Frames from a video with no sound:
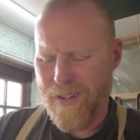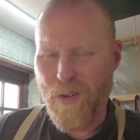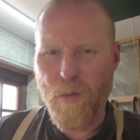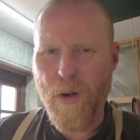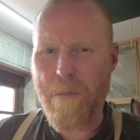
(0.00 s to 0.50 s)

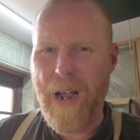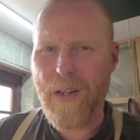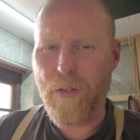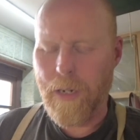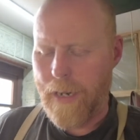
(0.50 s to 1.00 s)
what it
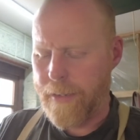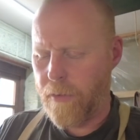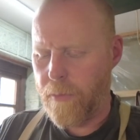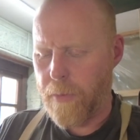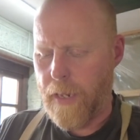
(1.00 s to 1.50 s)
might look like
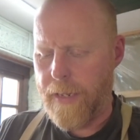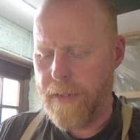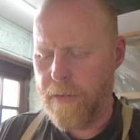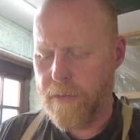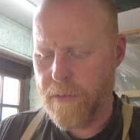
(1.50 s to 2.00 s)
on the
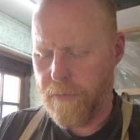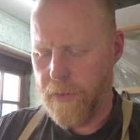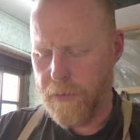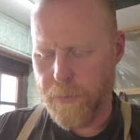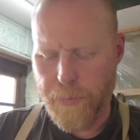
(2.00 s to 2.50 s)
blade. So if
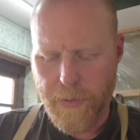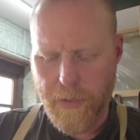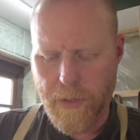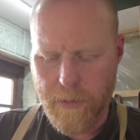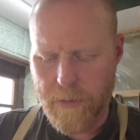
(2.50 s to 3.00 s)
I just put it
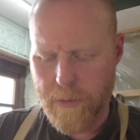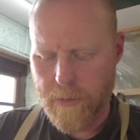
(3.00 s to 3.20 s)
on,